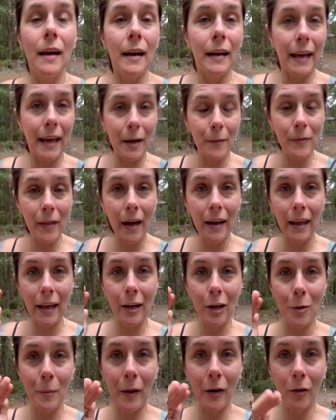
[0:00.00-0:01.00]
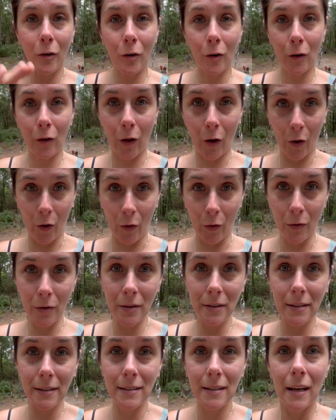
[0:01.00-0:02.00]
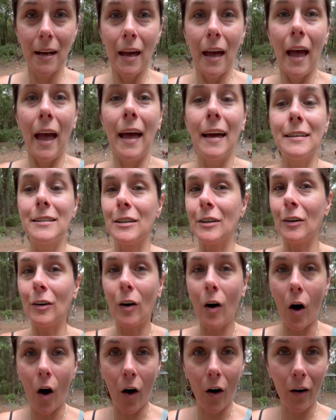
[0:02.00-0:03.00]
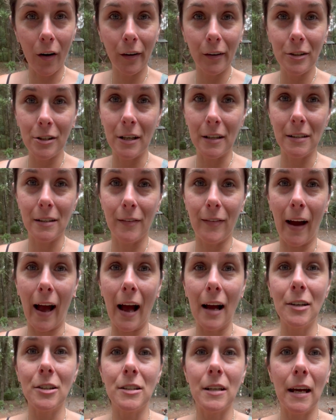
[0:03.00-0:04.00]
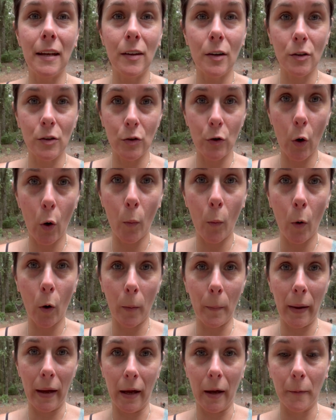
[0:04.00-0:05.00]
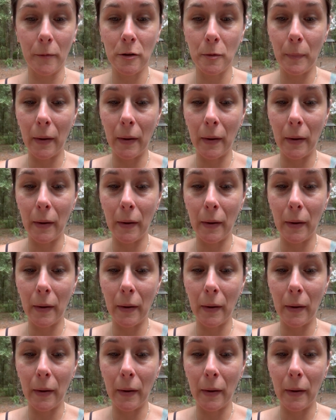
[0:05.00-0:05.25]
Keep that incubator closed until all chicks have hatched and there's no more pipped.